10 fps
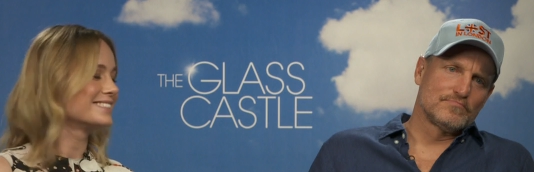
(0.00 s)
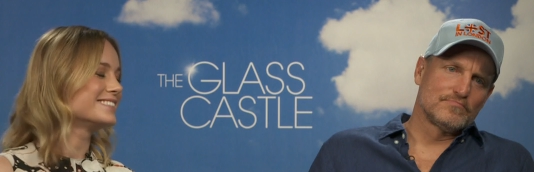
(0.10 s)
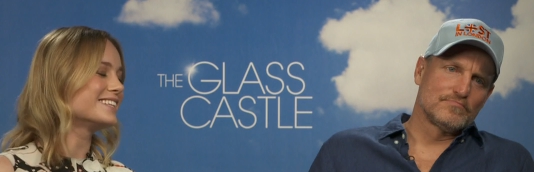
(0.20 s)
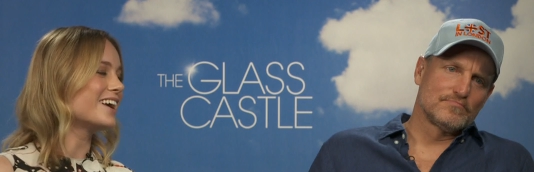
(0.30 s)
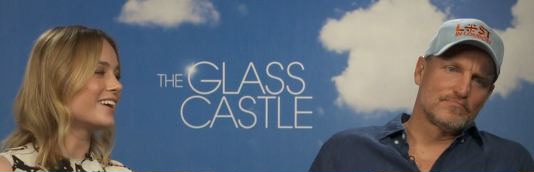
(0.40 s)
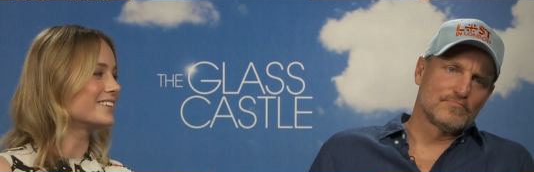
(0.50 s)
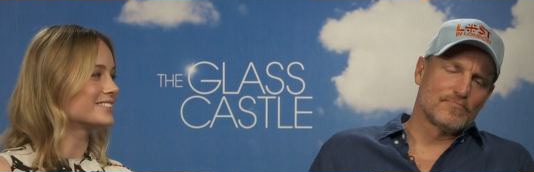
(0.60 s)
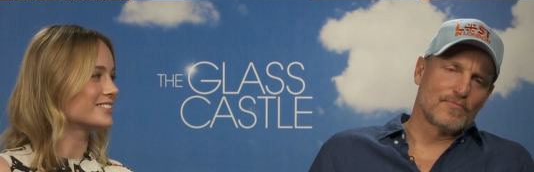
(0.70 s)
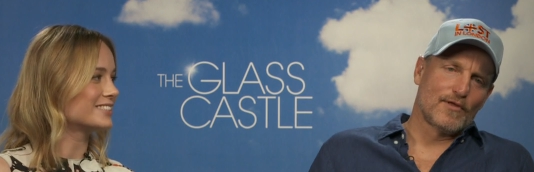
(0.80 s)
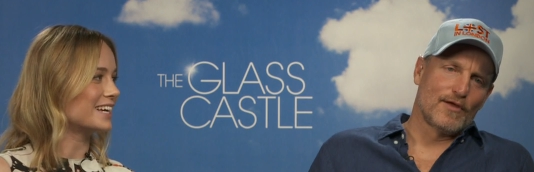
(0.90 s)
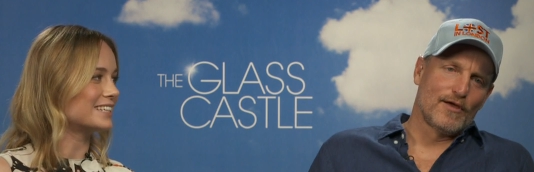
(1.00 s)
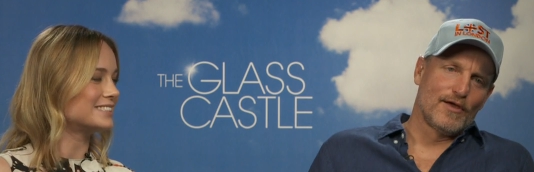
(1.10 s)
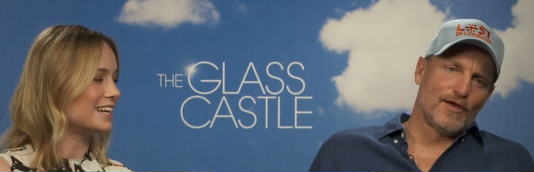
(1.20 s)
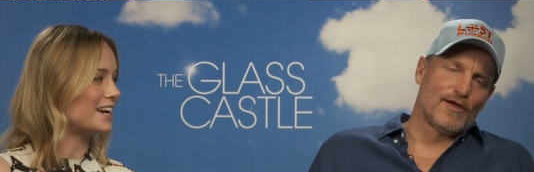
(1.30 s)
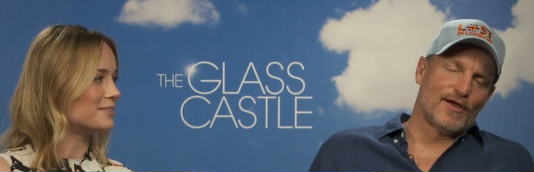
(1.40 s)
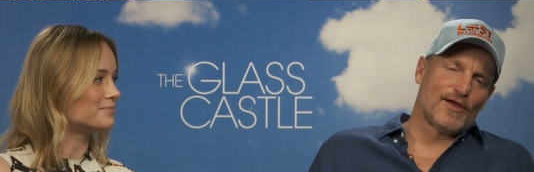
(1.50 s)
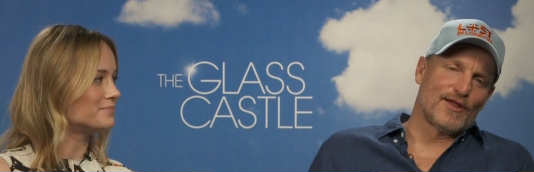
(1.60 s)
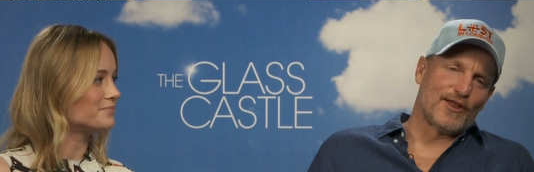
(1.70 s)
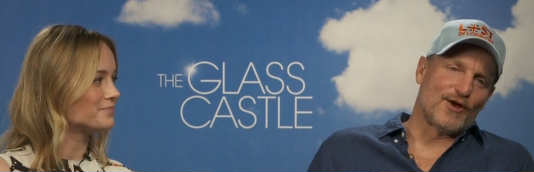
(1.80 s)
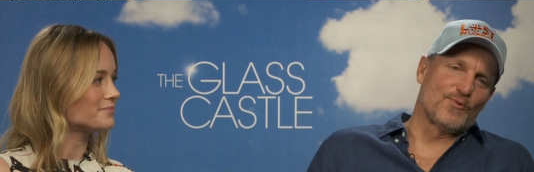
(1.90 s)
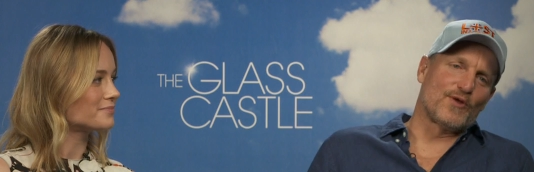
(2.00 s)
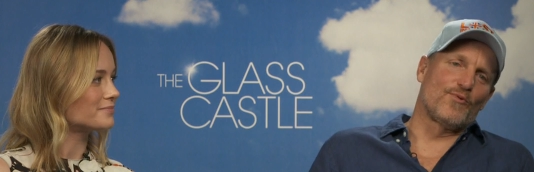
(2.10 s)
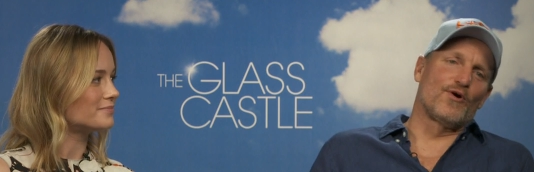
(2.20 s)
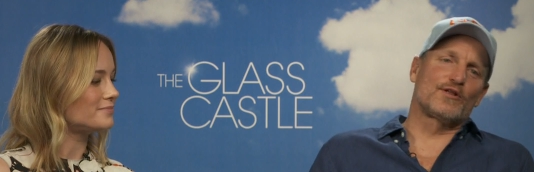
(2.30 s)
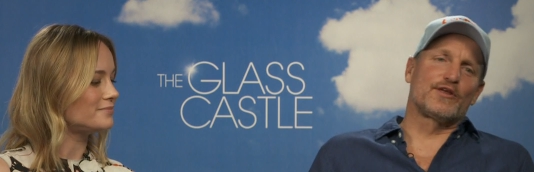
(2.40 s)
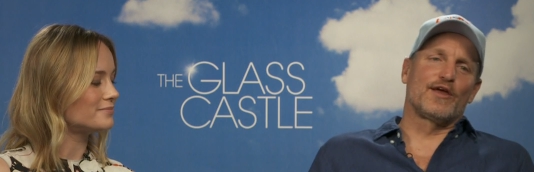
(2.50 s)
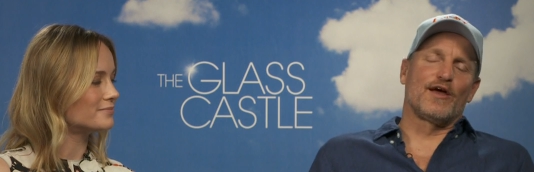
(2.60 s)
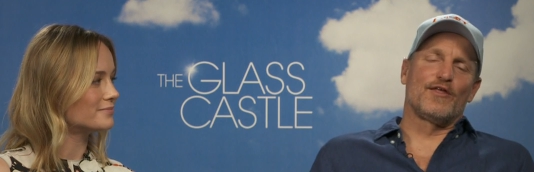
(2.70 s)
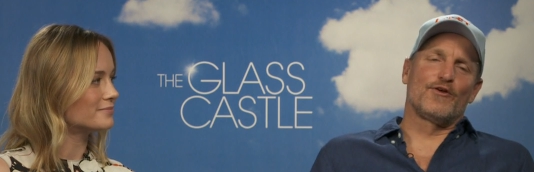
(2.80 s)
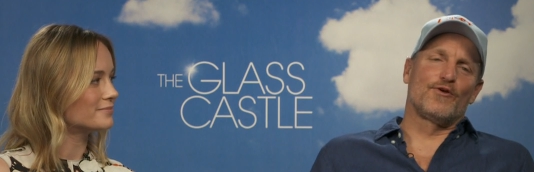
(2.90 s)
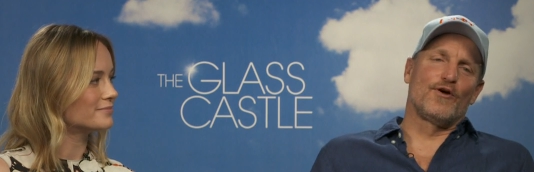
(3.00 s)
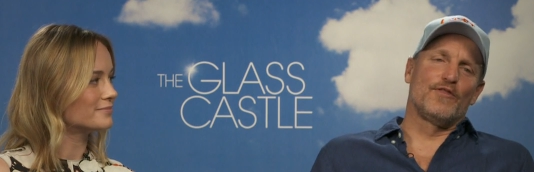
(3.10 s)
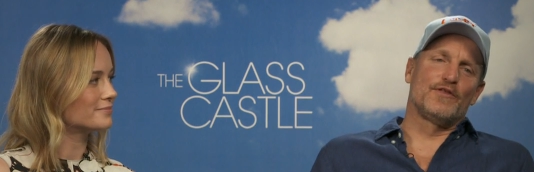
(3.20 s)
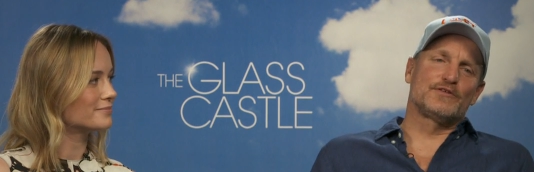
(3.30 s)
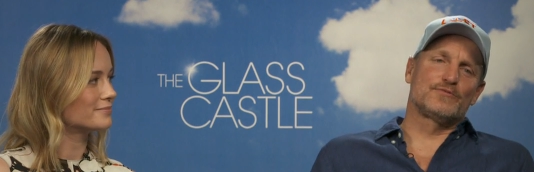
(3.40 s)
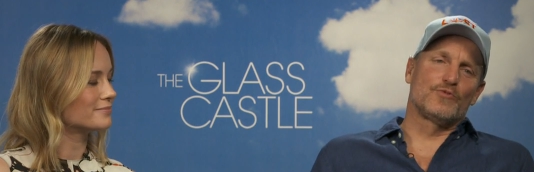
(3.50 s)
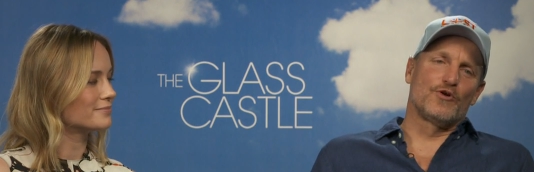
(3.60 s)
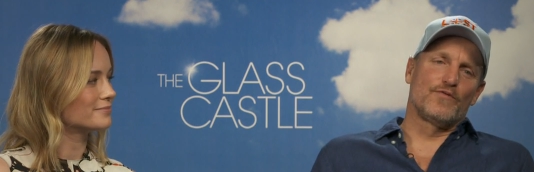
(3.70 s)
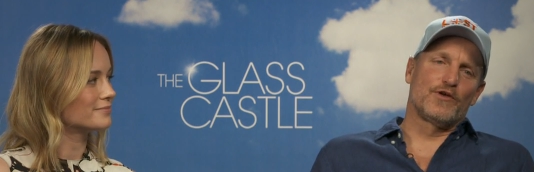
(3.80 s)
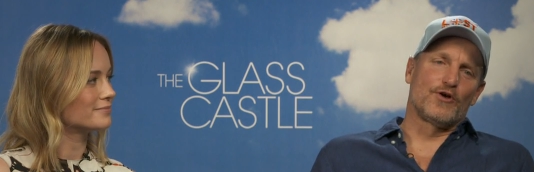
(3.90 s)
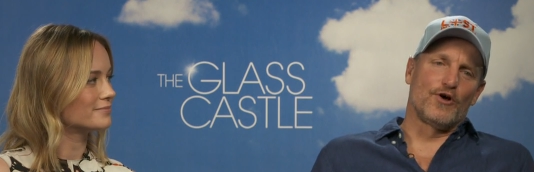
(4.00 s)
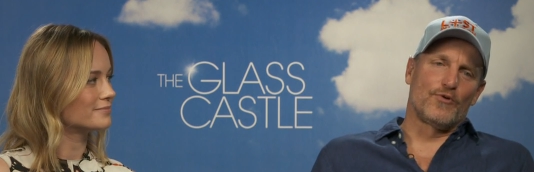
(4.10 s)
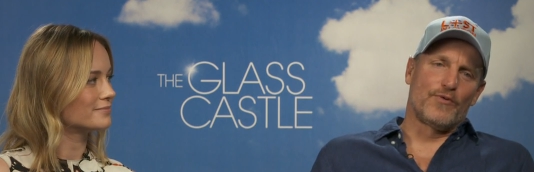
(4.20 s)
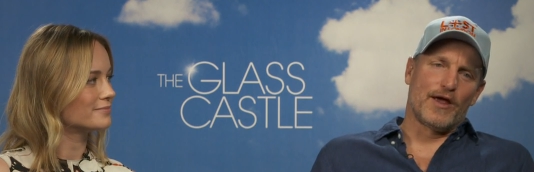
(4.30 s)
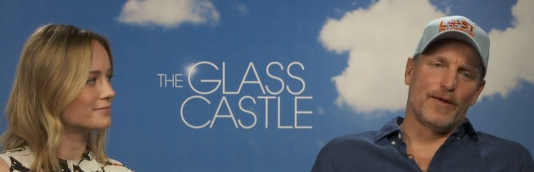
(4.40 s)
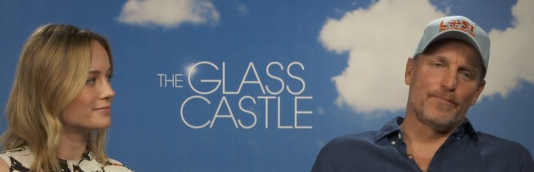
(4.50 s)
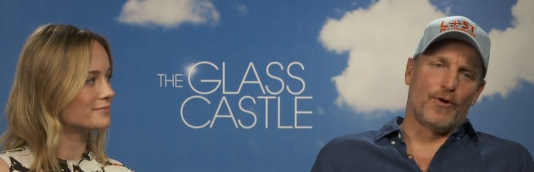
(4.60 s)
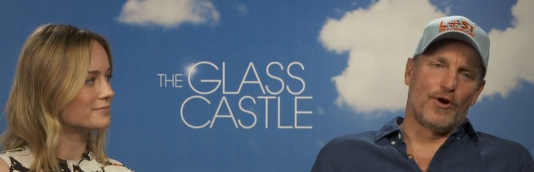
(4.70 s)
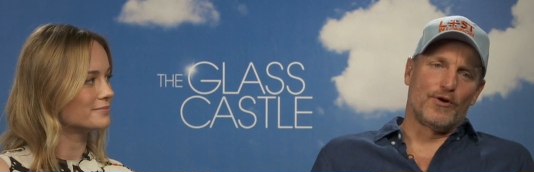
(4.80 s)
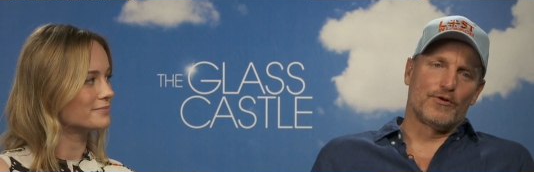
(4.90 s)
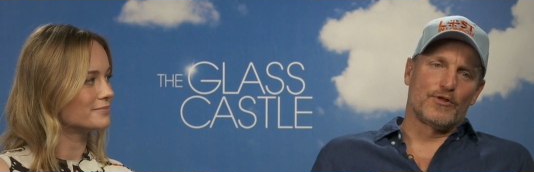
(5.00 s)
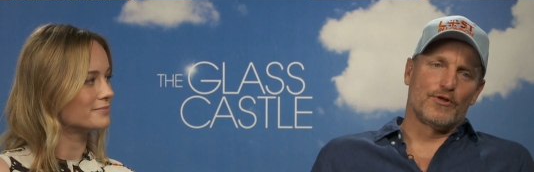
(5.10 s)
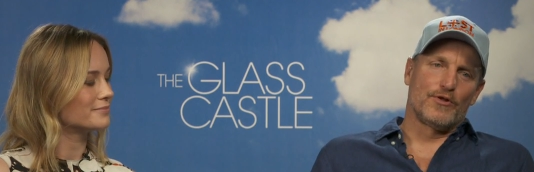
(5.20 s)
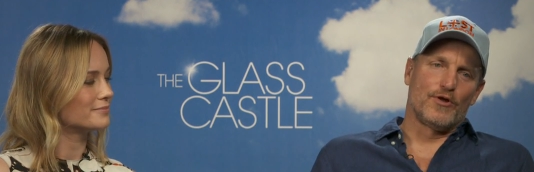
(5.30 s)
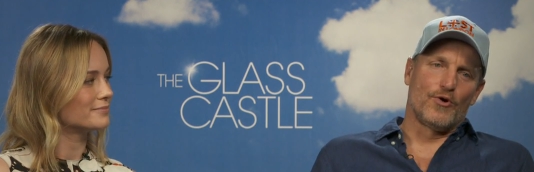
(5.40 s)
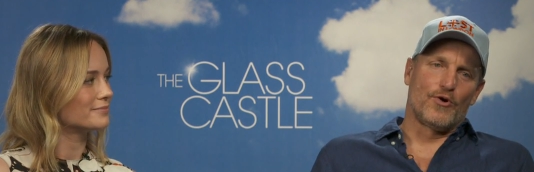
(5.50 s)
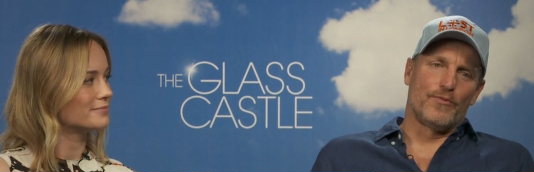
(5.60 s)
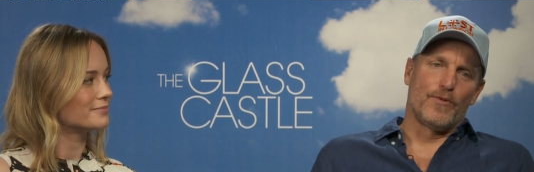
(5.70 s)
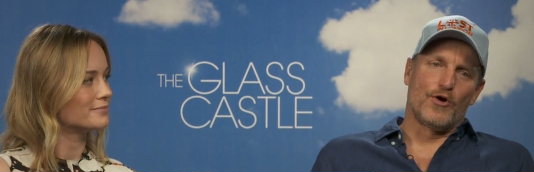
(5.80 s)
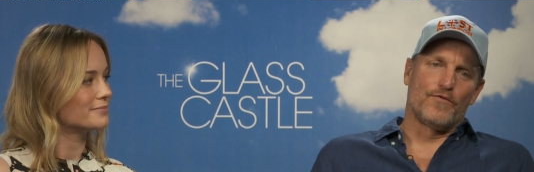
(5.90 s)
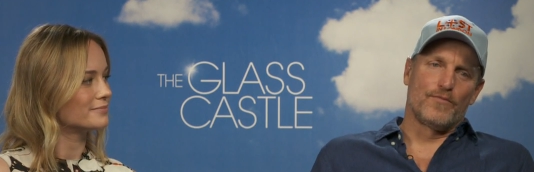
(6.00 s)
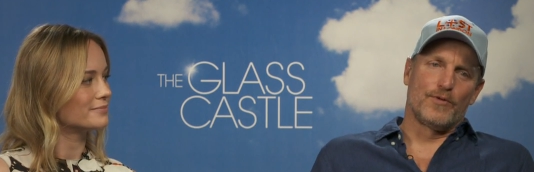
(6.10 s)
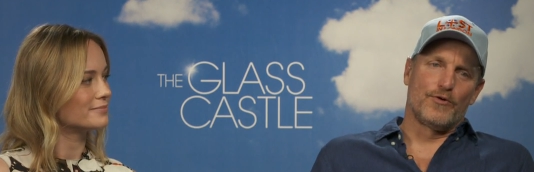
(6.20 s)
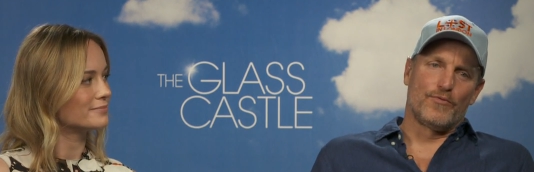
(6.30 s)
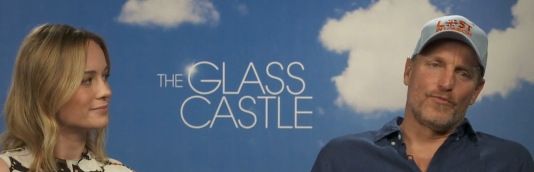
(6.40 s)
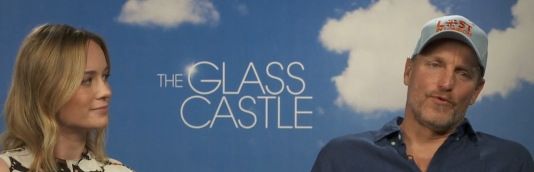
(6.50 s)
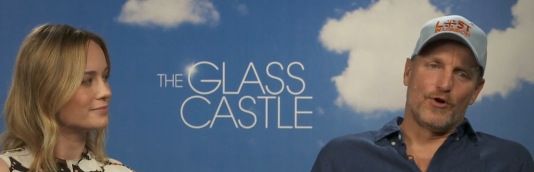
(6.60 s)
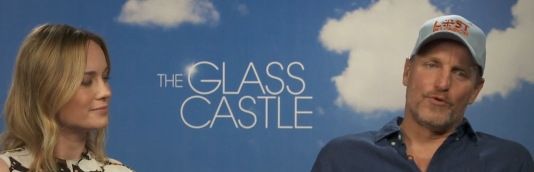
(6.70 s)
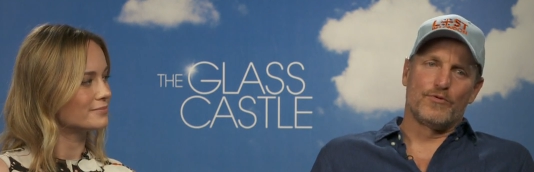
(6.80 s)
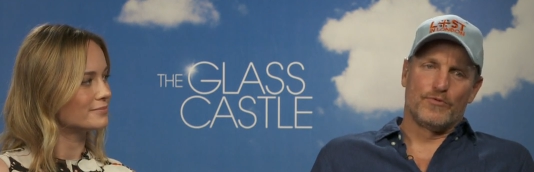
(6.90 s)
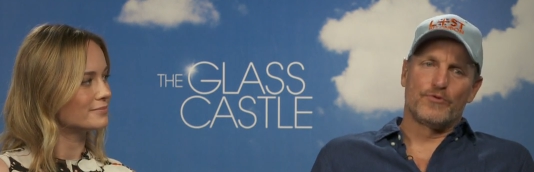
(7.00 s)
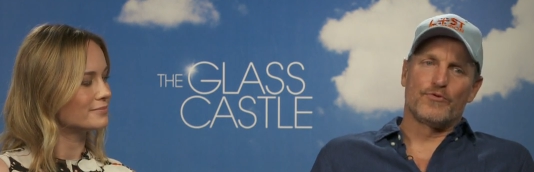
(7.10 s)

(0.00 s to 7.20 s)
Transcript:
Speaker 1: No, it's our second time.
Speaker 2: No, we worked together on this movie called Rampart that Oren Moverman wrote and